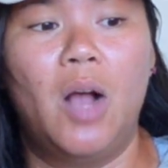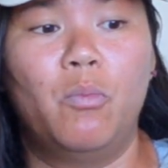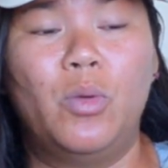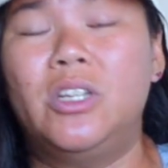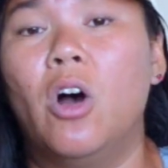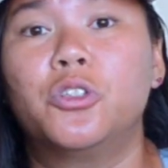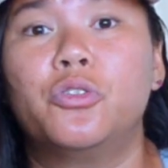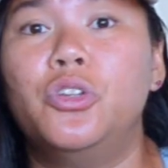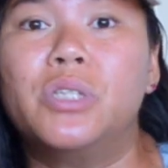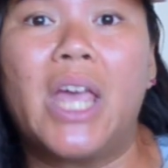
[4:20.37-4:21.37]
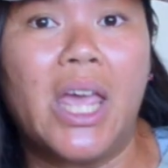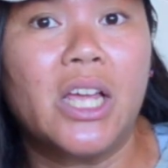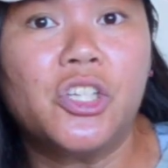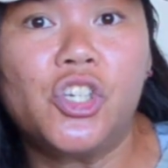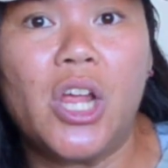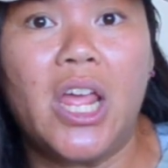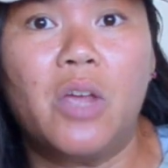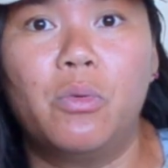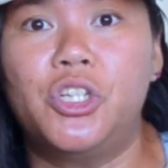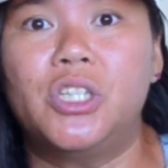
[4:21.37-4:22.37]
We also use
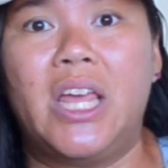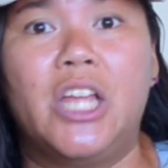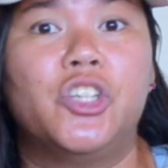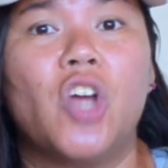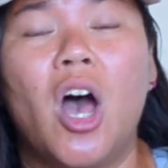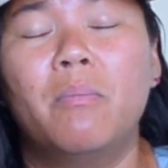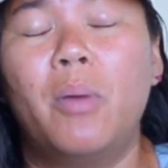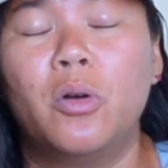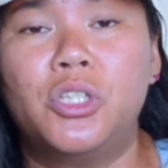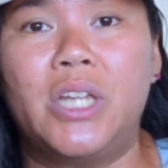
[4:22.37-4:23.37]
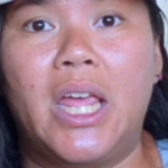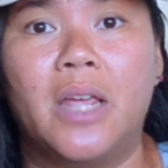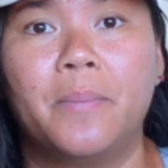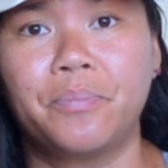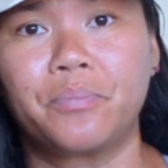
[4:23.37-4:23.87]
Handshake, which is a job posting